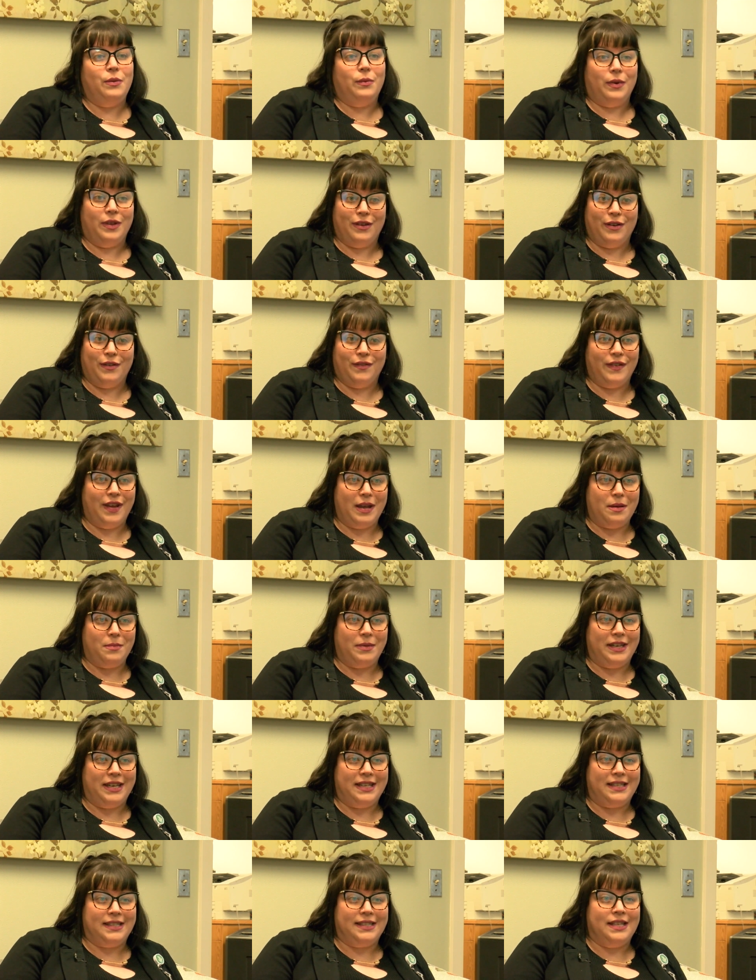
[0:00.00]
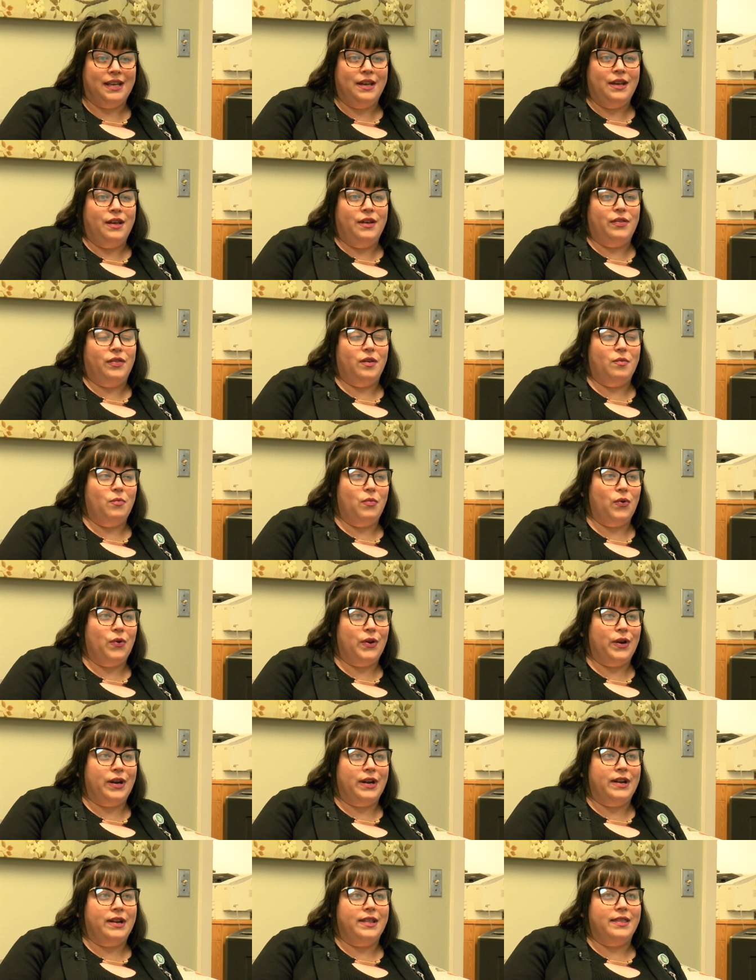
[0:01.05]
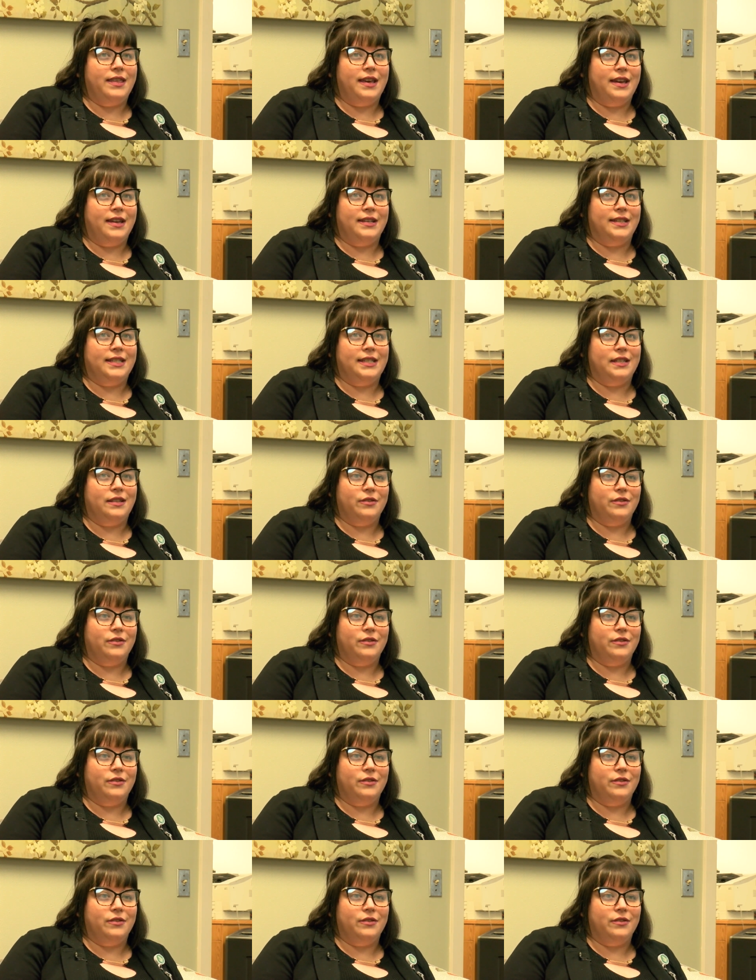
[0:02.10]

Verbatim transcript: with our families, the more that